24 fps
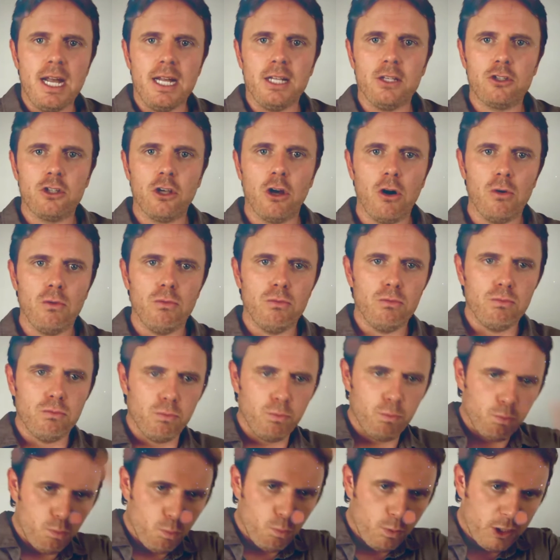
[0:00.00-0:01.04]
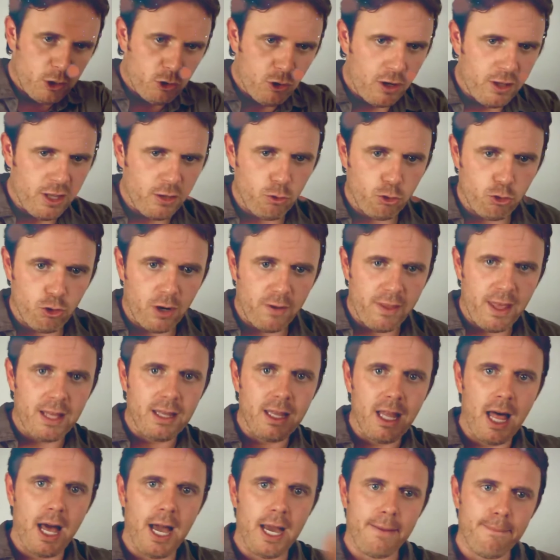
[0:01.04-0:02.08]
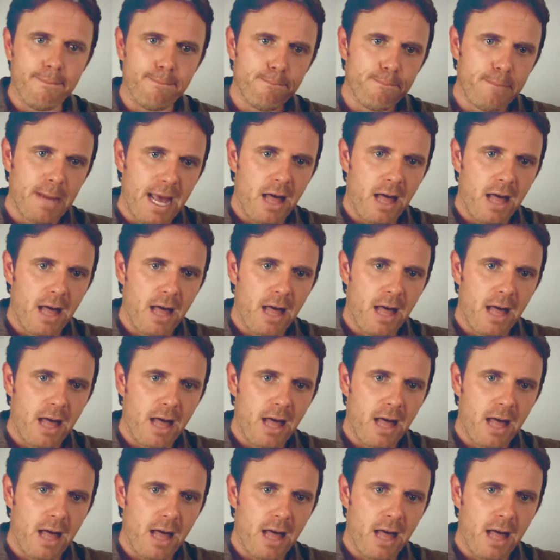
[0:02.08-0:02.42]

And so we draw that line.